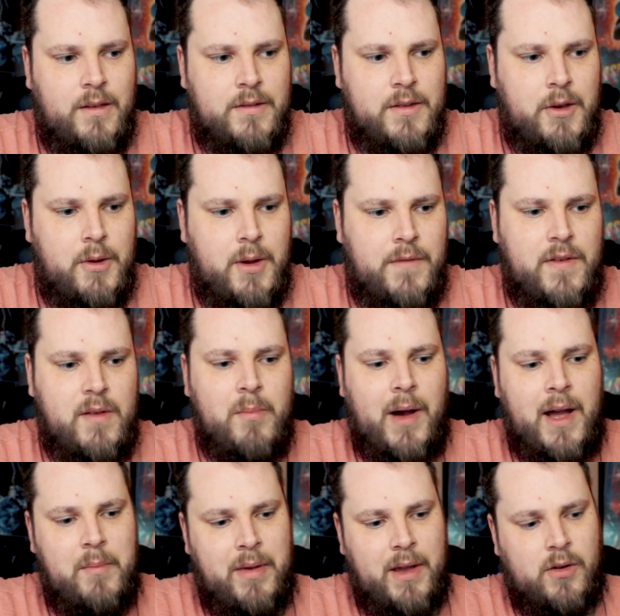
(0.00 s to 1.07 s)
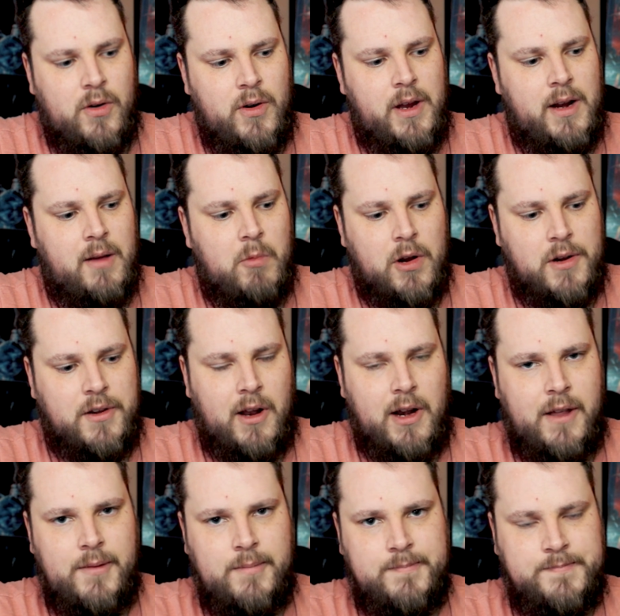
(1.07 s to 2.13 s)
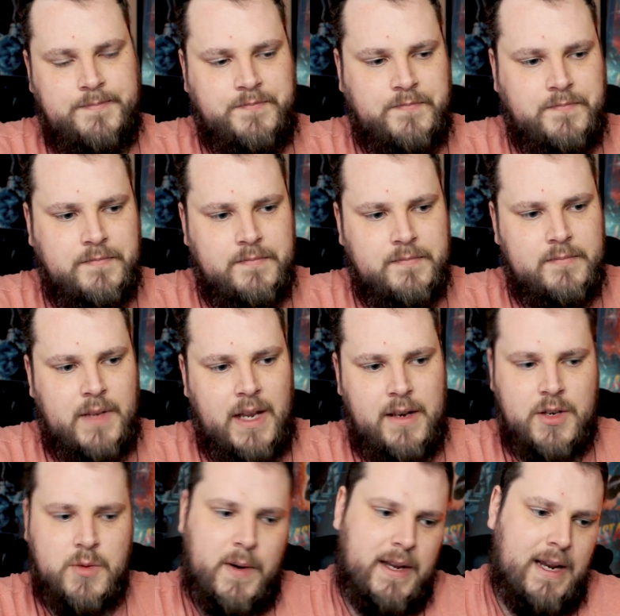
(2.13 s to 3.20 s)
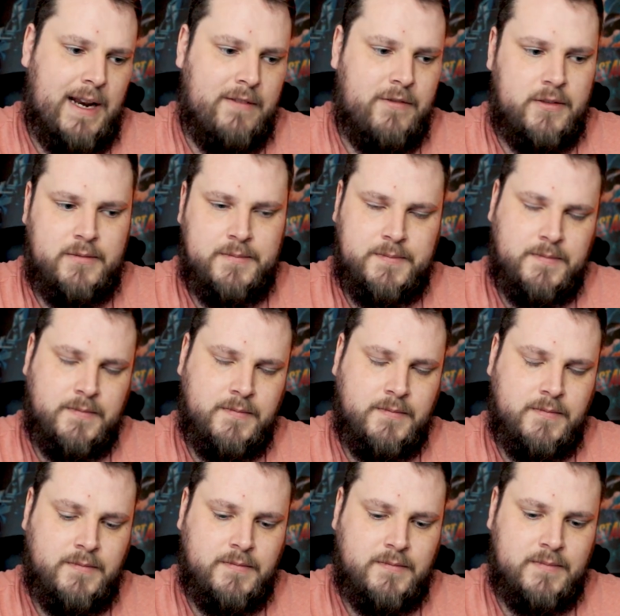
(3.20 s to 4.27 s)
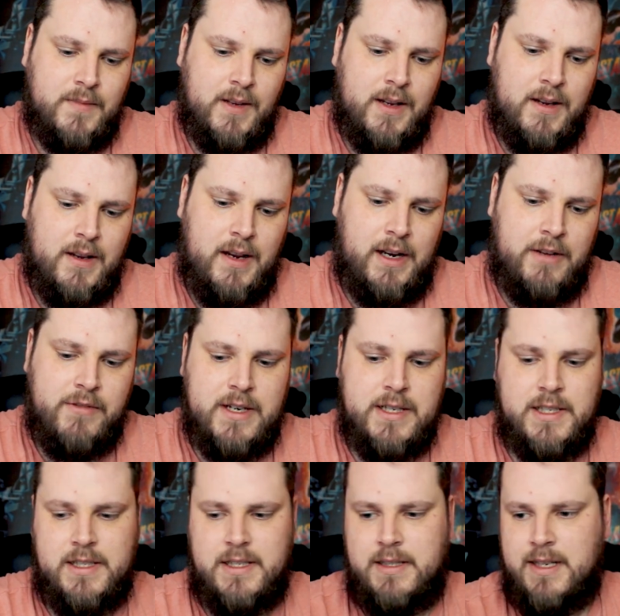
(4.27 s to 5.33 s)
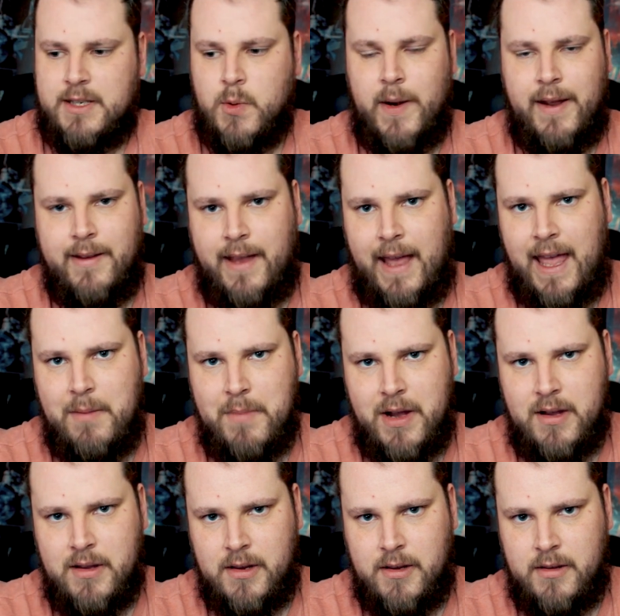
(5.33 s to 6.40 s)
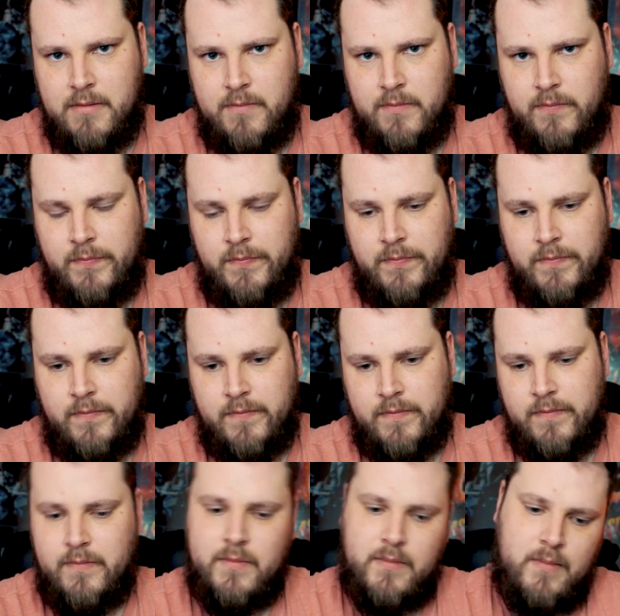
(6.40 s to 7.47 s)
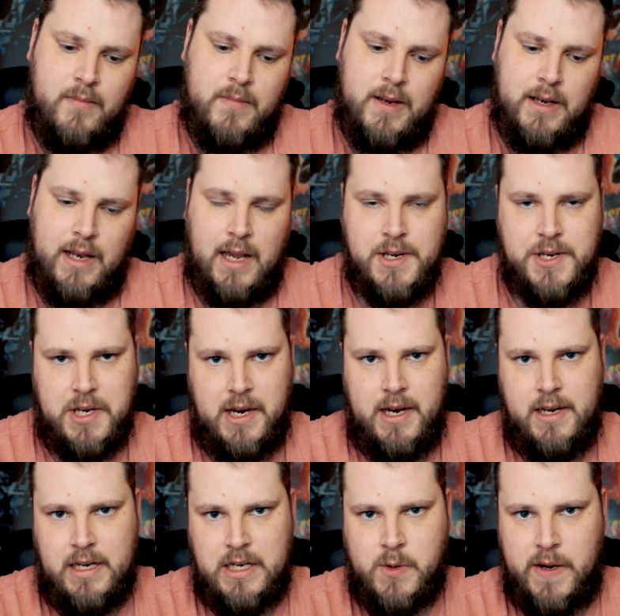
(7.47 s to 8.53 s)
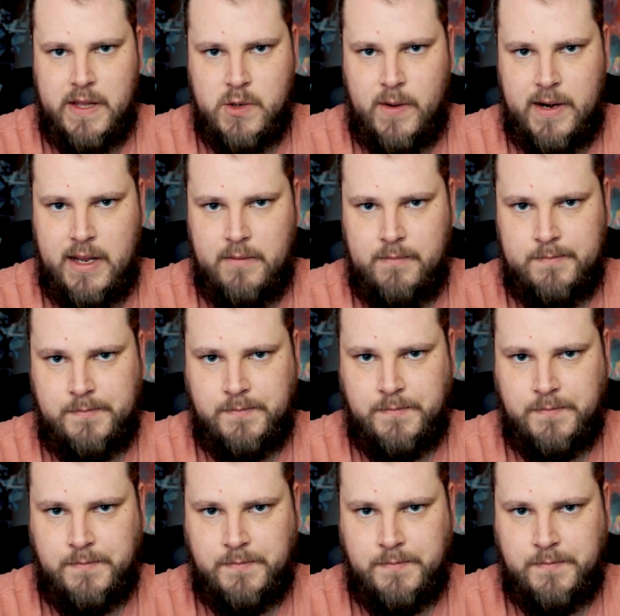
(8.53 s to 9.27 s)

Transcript: So if you buy Bitcoin at one dollar in twenty eleven, and it reaches the twenty K mark last year in twenty twenty,